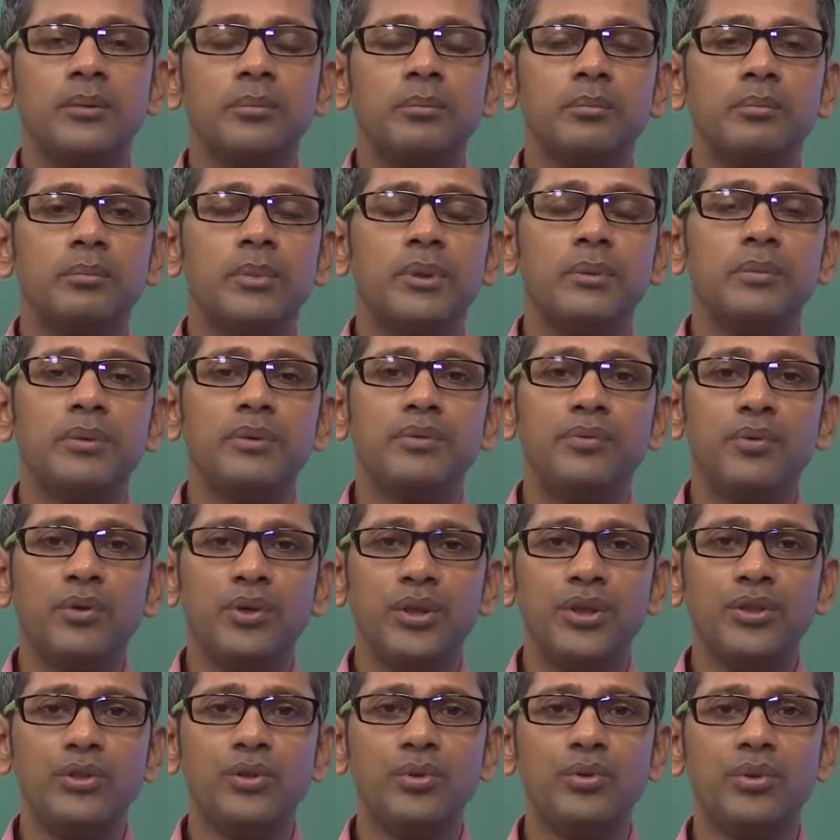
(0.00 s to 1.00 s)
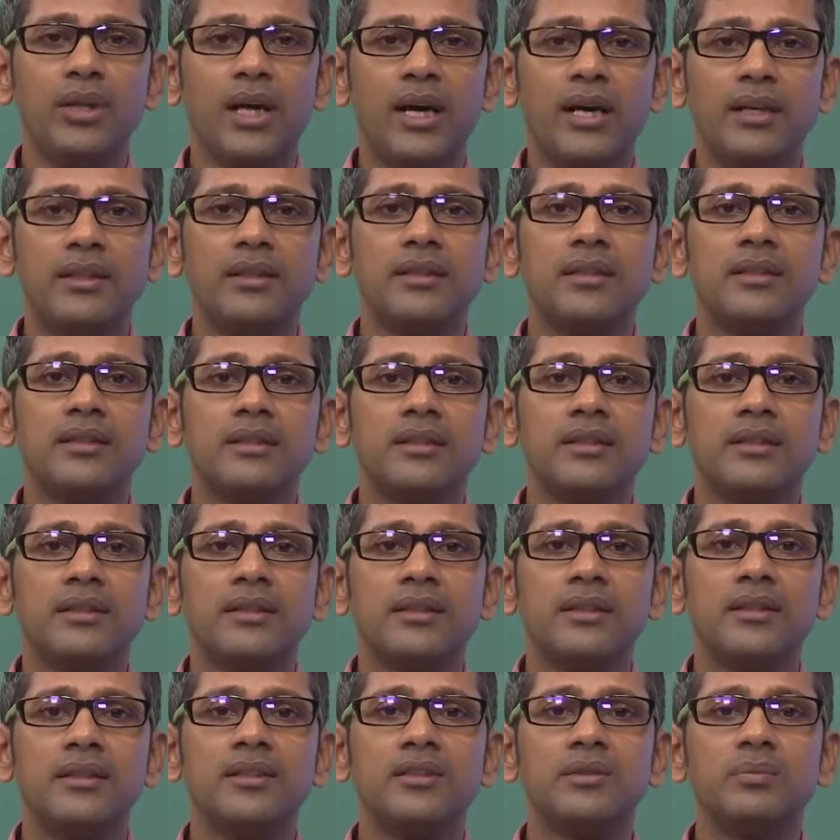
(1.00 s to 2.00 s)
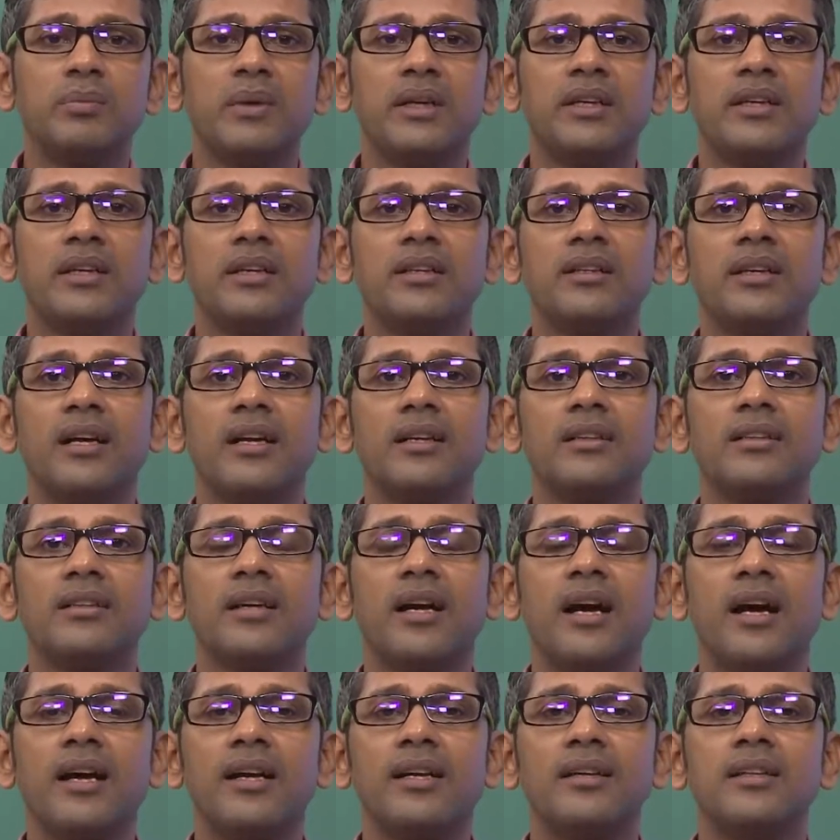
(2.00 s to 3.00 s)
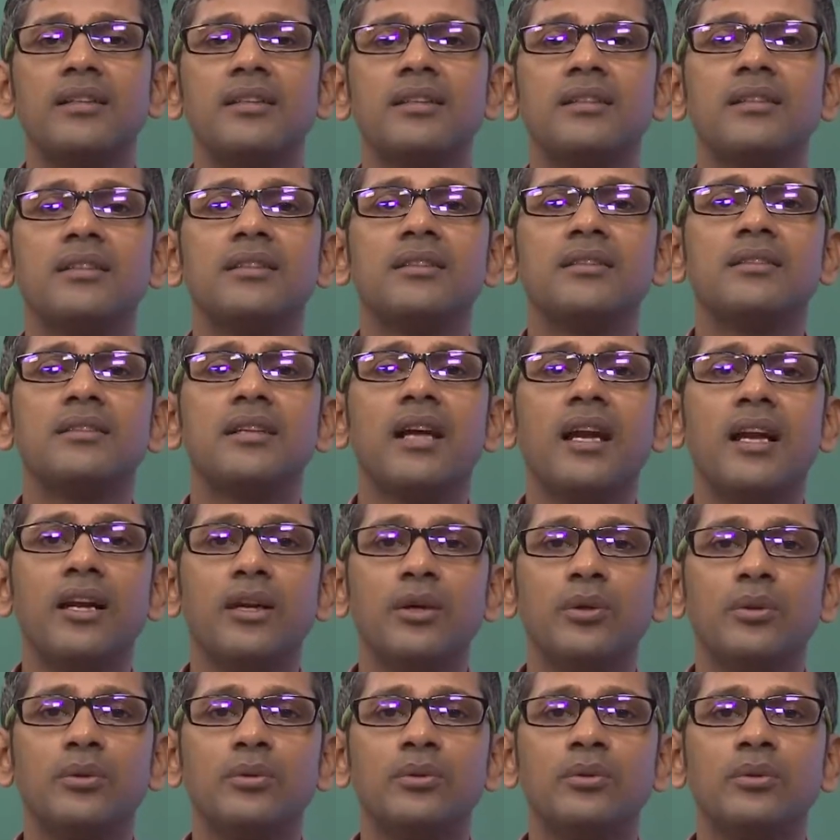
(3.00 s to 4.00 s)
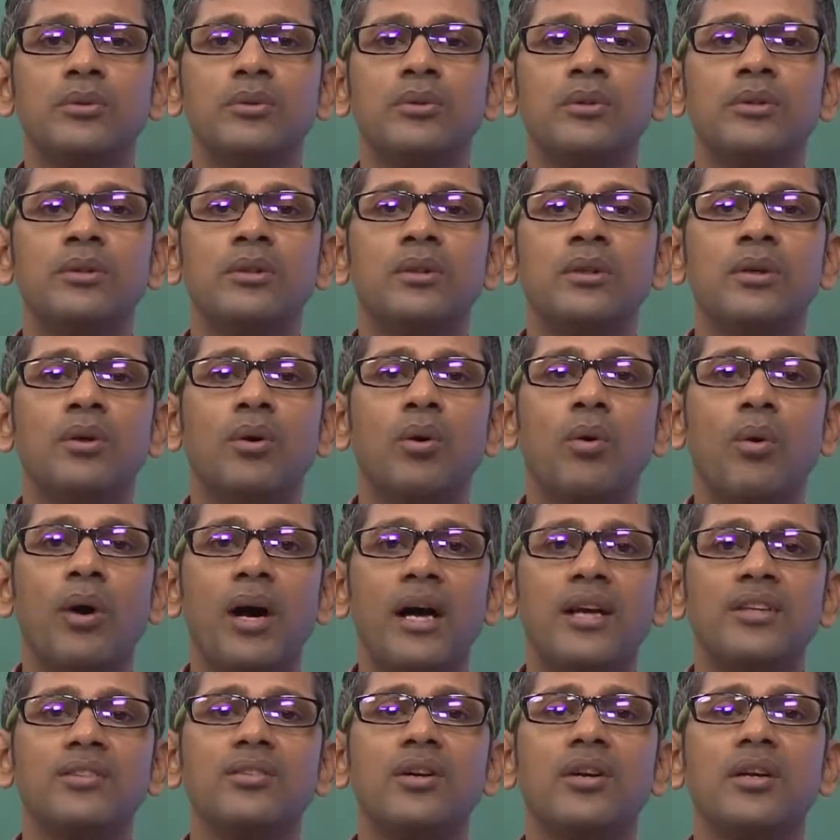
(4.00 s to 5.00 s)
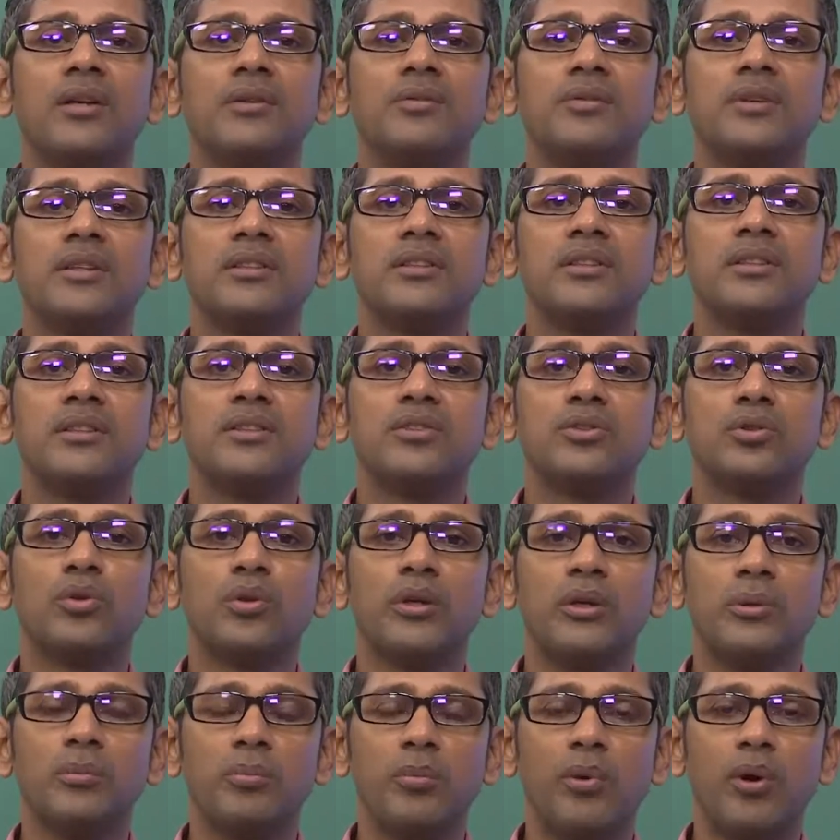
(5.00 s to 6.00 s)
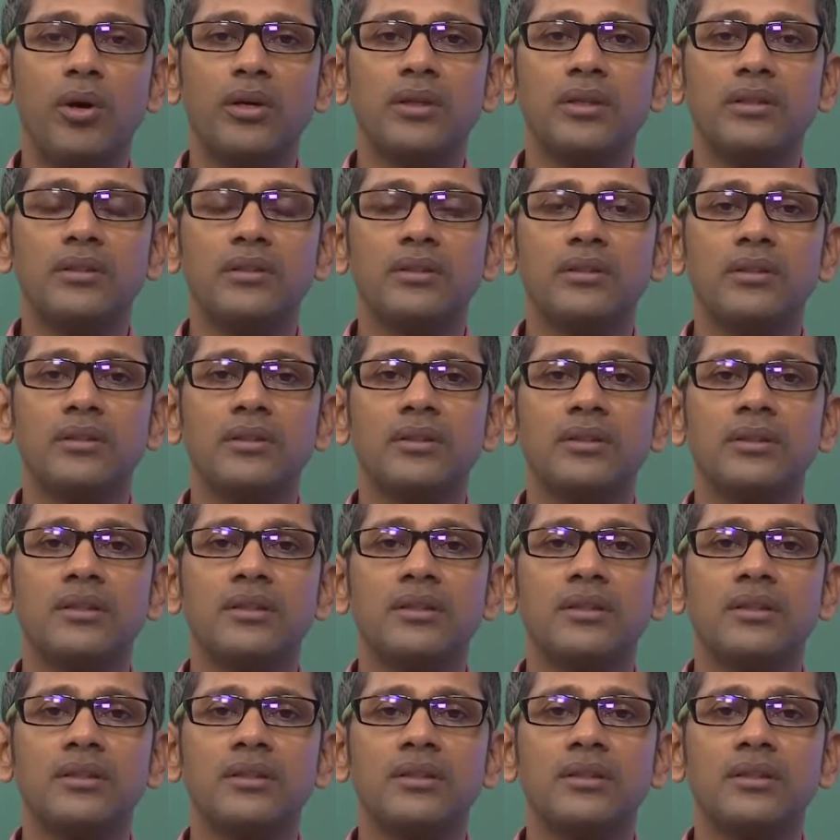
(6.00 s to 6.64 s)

But before we do that, it is better that I tell you why solidification is so important